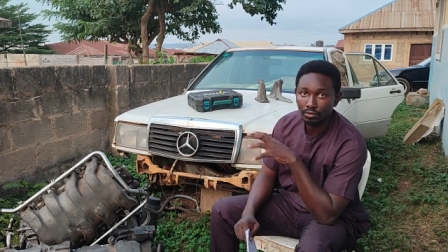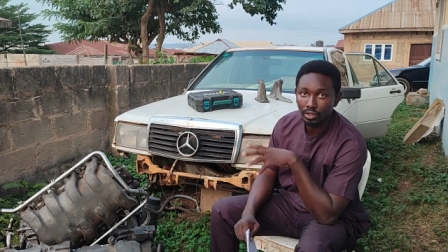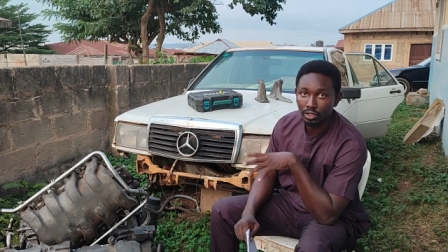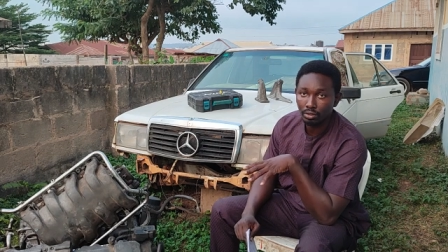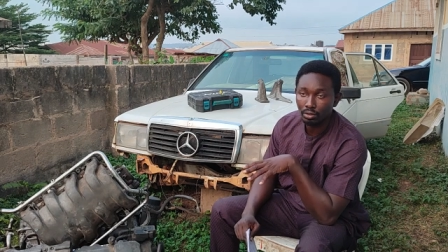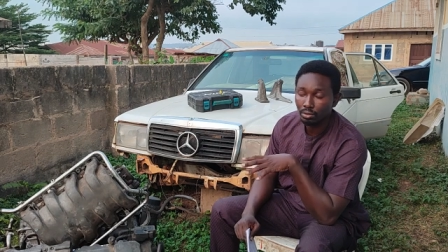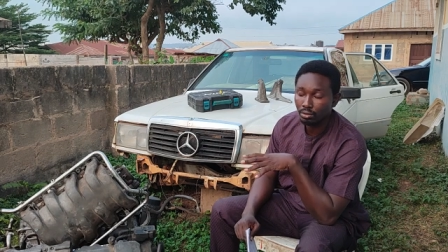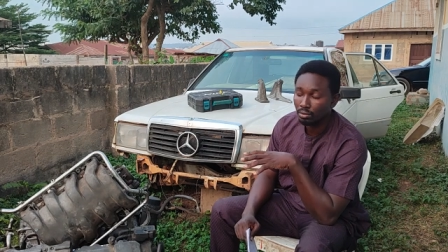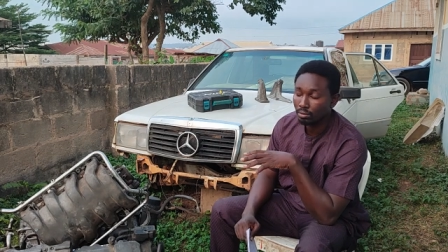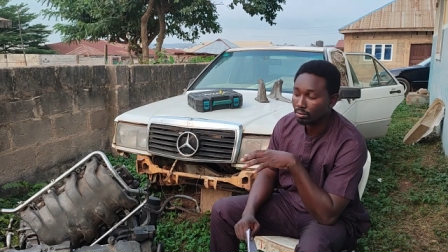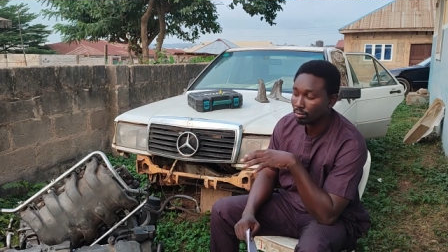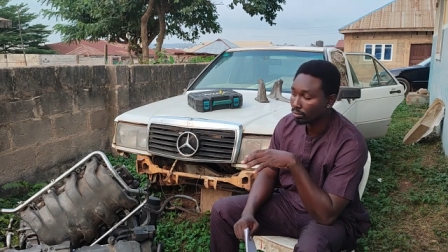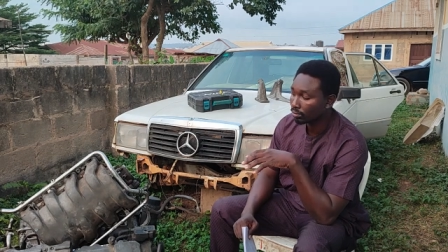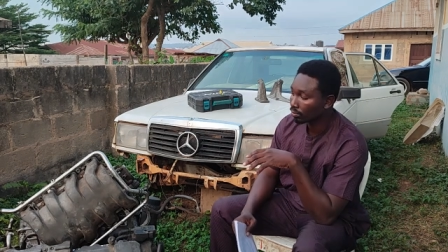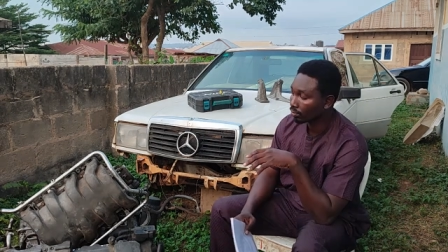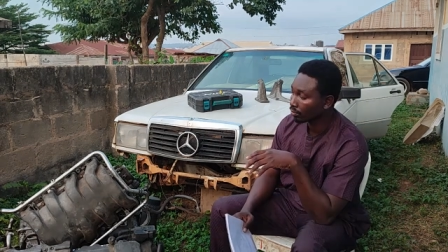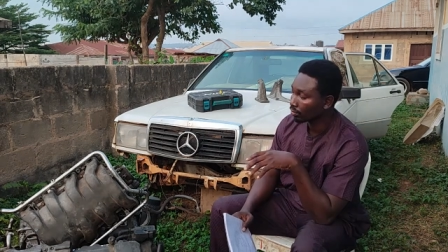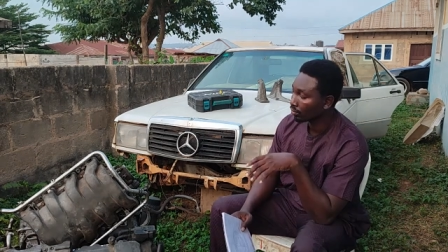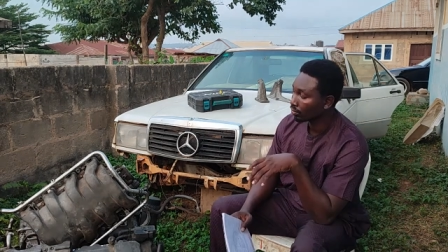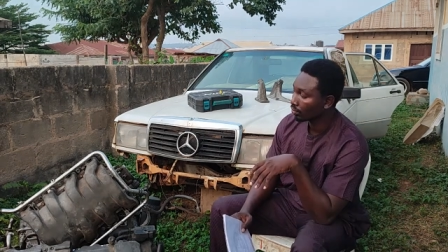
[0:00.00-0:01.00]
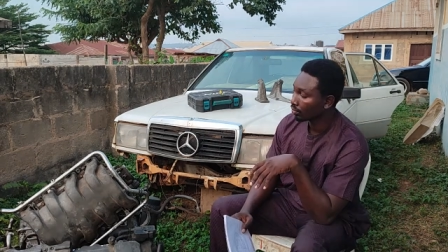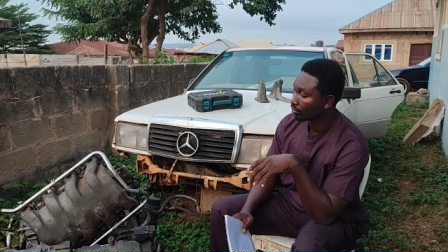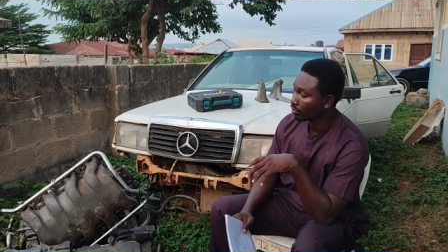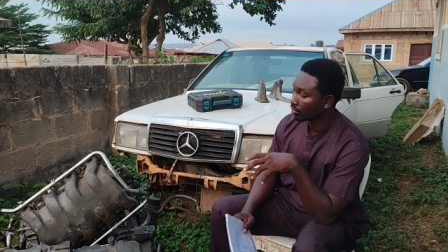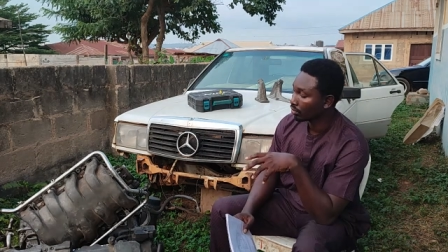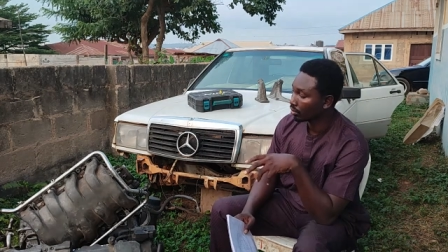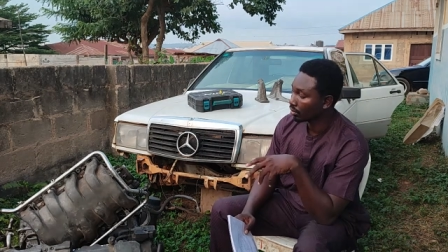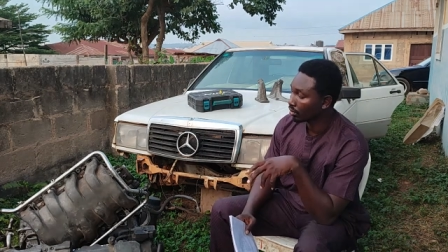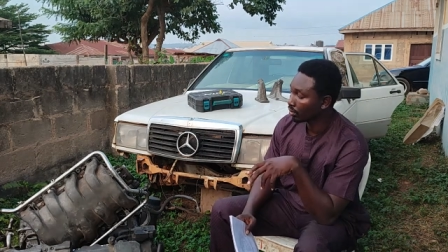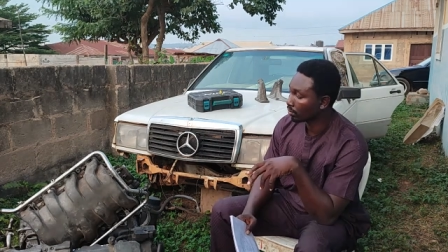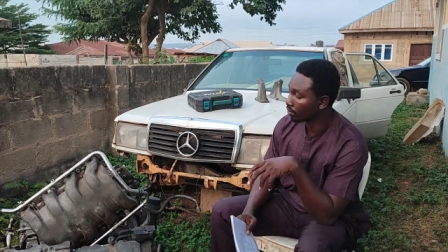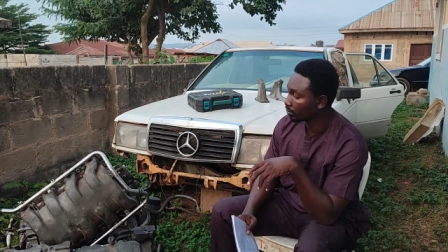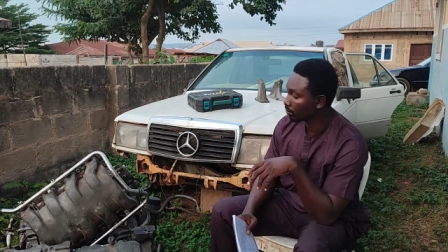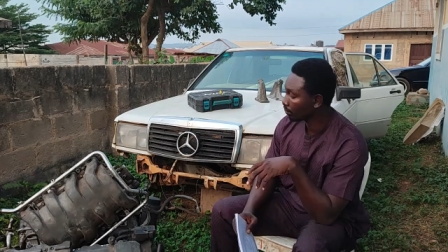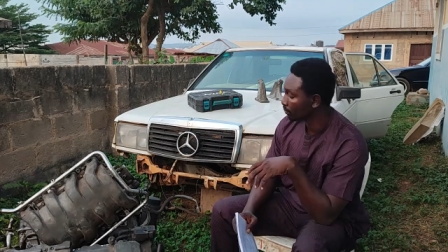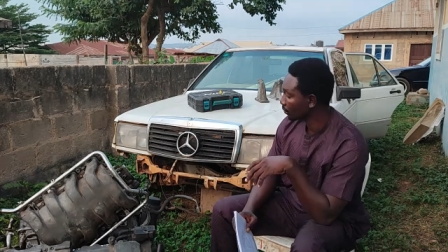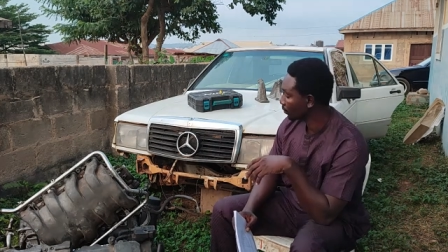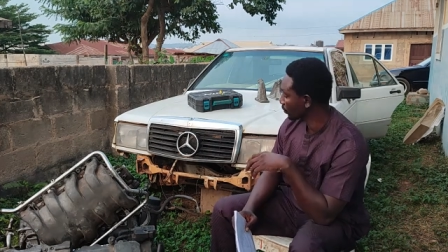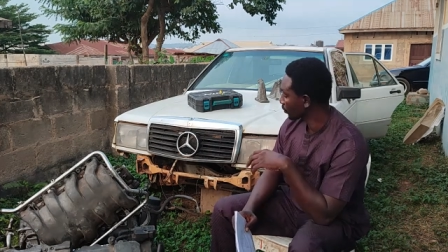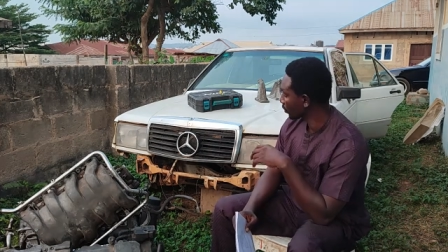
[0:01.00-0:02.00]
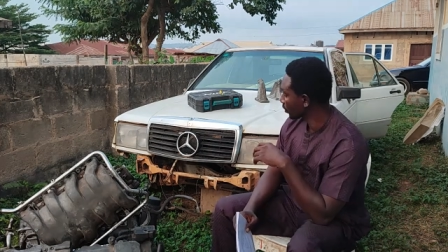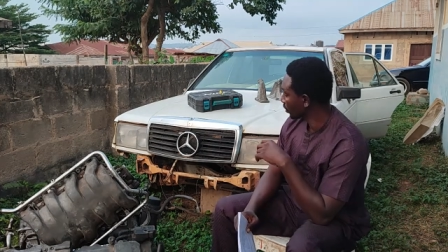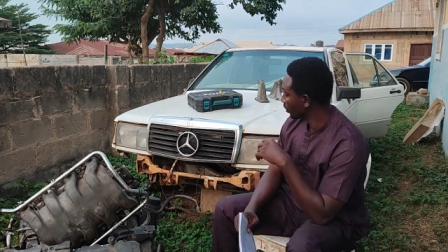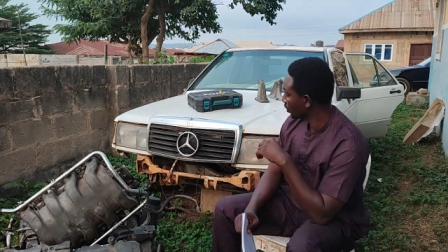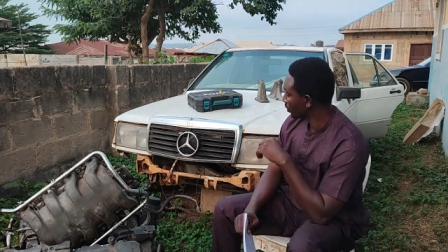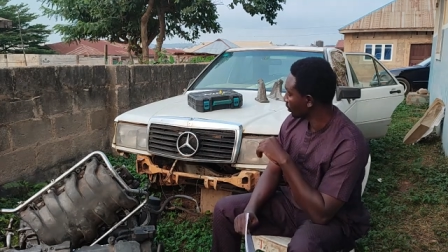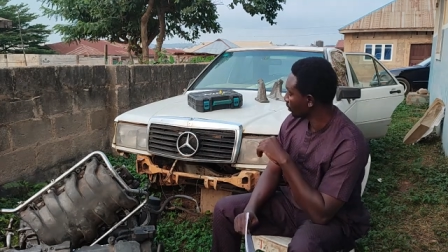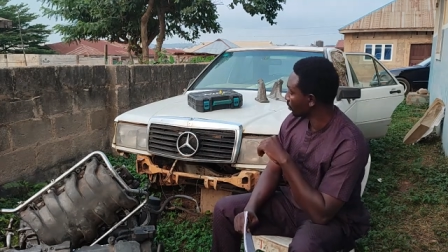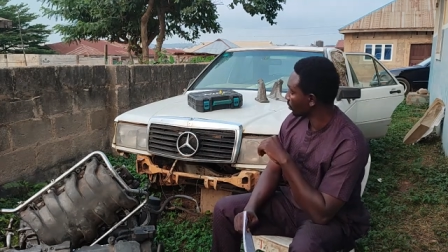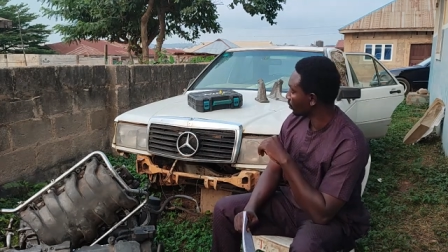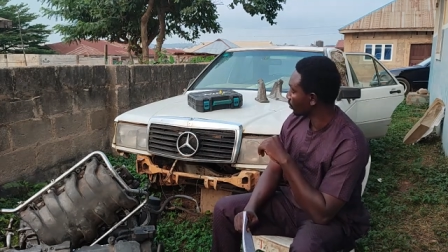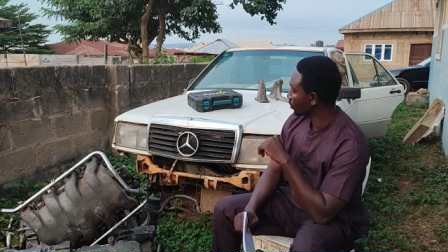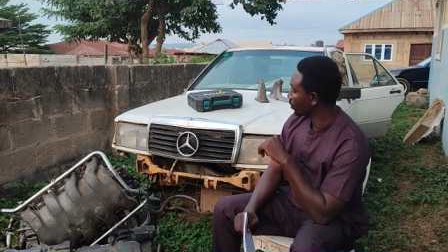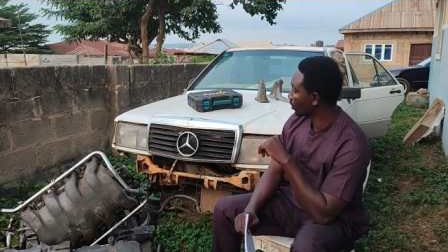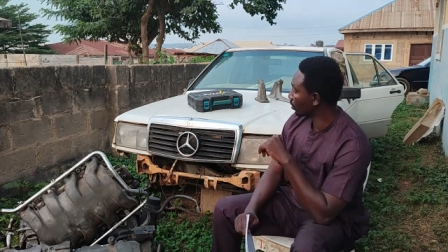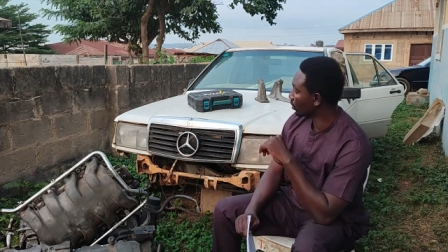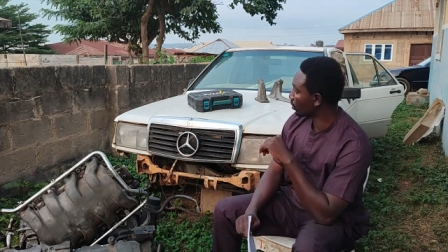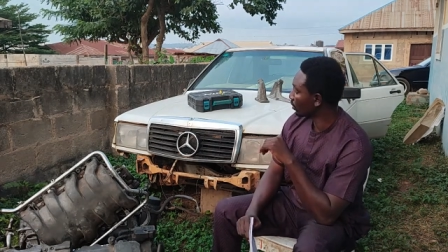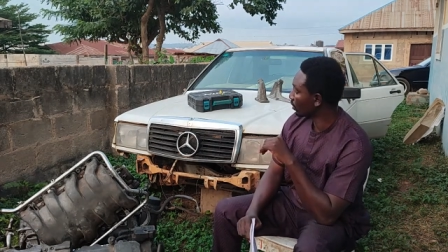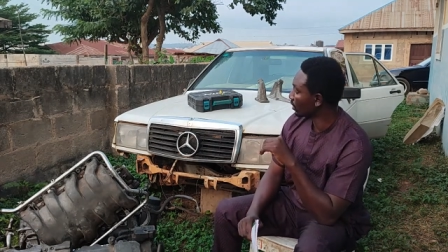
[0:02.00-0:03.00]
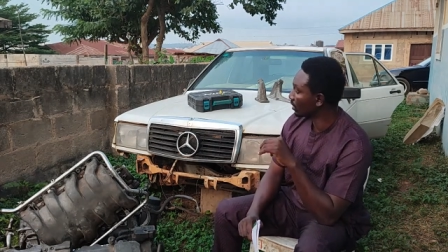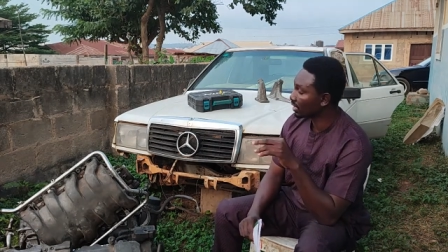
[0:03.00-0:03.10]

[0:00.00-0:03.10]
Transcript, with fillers: vehicle. You know? So